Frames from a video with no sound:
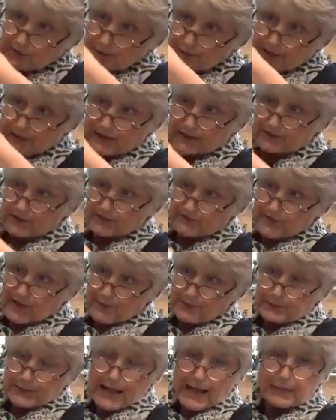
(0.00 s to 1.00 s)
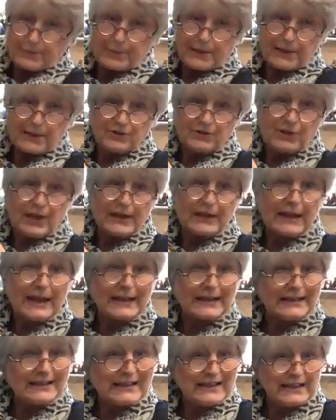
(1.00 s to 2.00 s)
beans. I've got black beans and
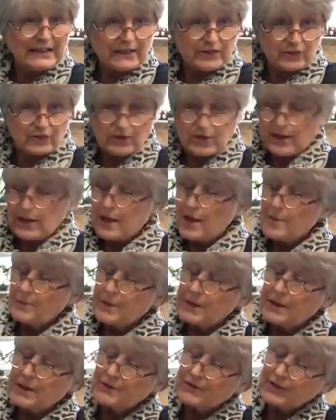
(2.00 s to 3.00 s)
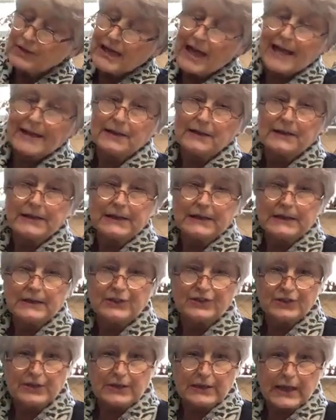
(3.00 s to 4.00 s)
cannellinis, because a cannellini is
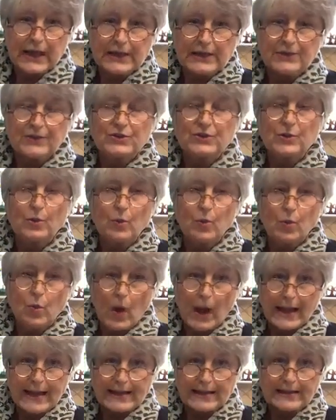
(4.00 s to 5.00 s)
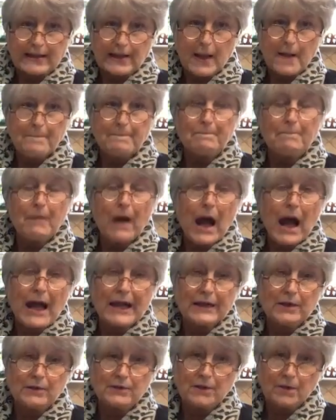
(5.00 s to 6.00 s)
a nice, white,
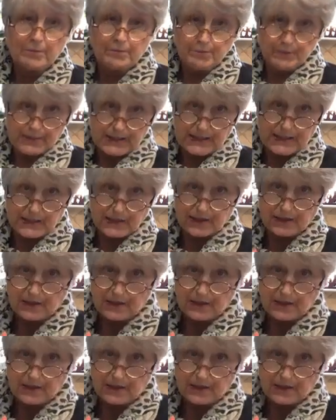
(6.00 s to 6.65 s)
mild bean.